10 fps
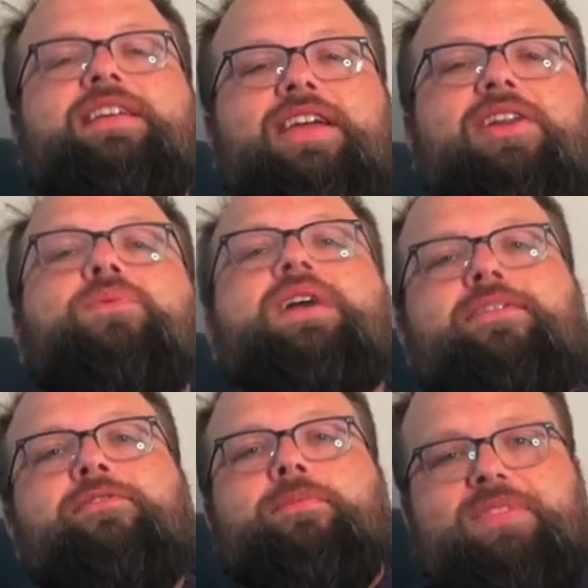get
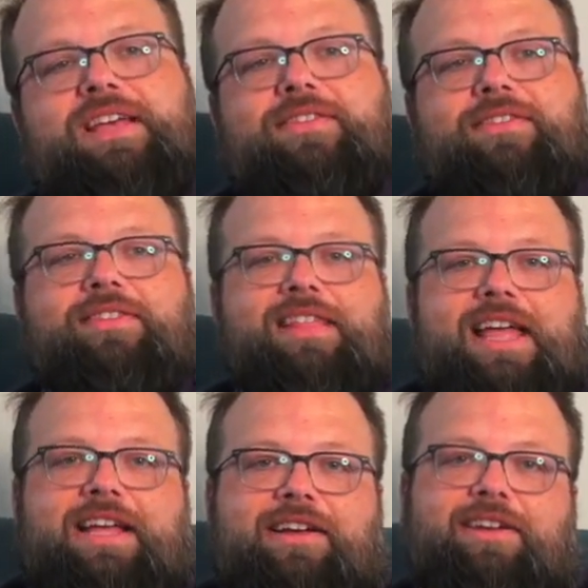away from this.
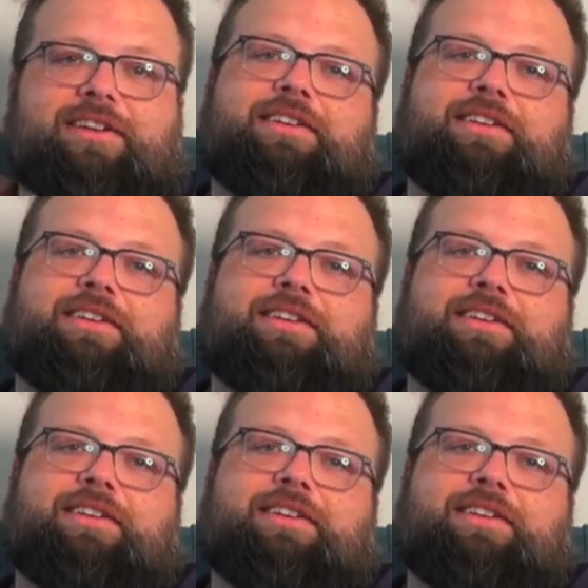Like,